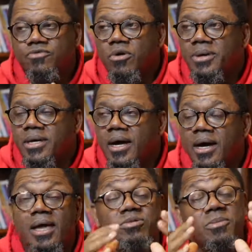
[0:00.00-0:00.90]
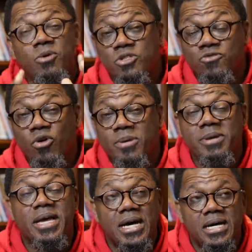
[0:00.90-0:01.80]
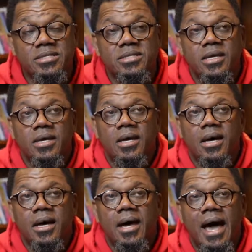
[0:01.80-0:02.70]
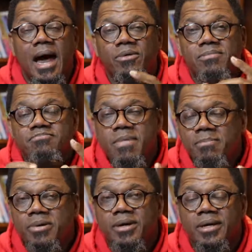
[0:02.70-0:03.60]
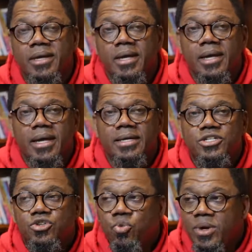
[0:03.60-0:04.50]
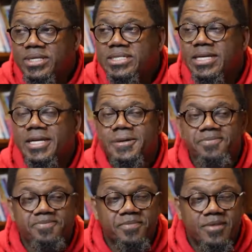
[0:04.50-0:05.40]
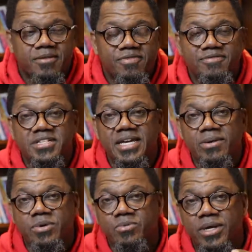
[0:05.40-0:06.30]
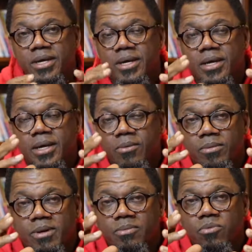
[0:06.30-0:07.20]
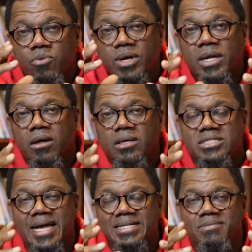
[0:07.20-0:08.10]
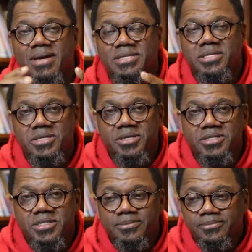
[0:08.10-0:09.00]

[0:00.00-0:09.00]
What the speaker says: for me. It was emotional for me because I remember in 2015 when we relaunched as Amazing Church,